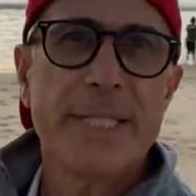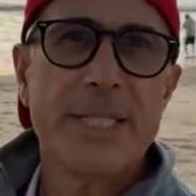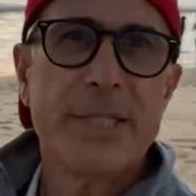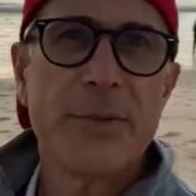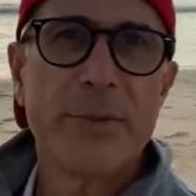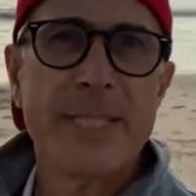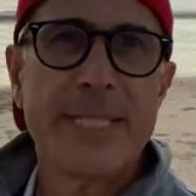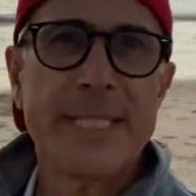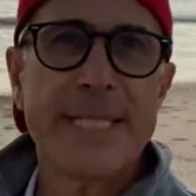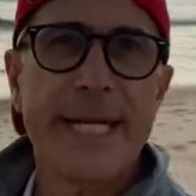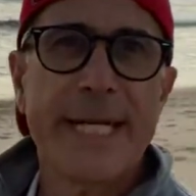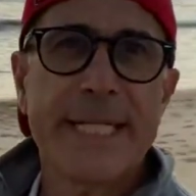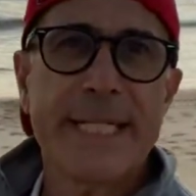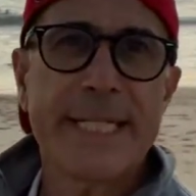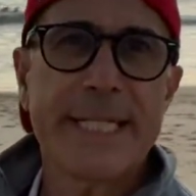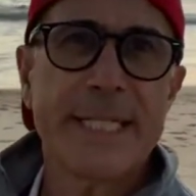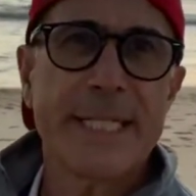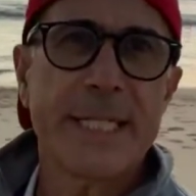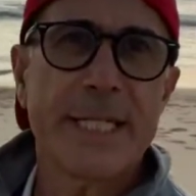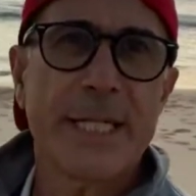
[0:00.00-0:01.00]
to
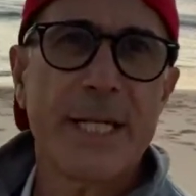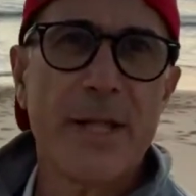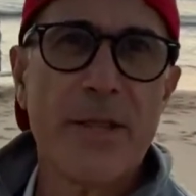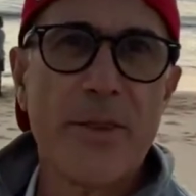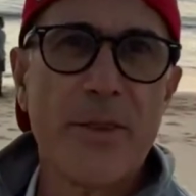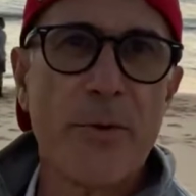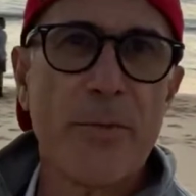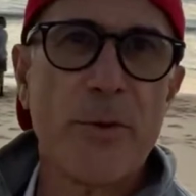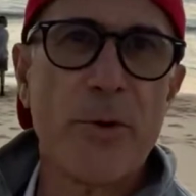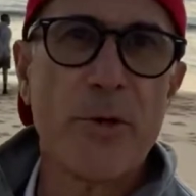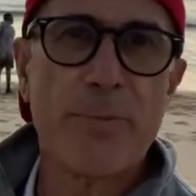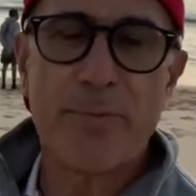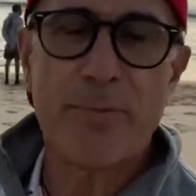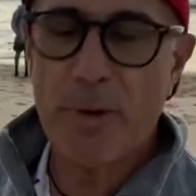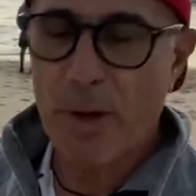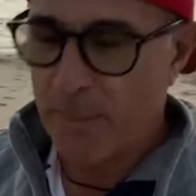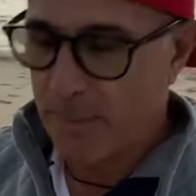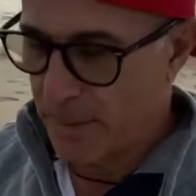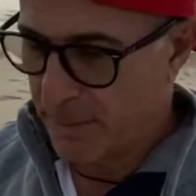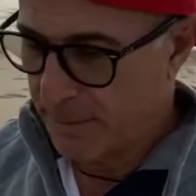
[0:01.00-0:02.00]
assess the root
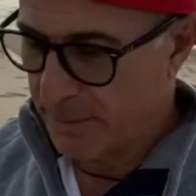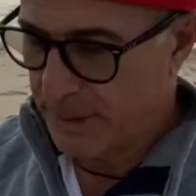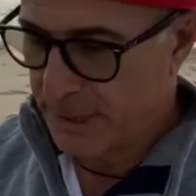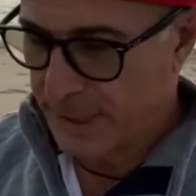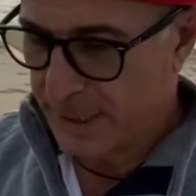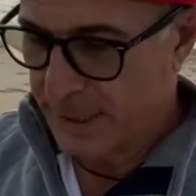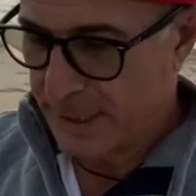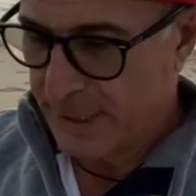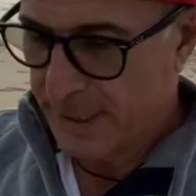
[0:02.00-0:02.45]
problems.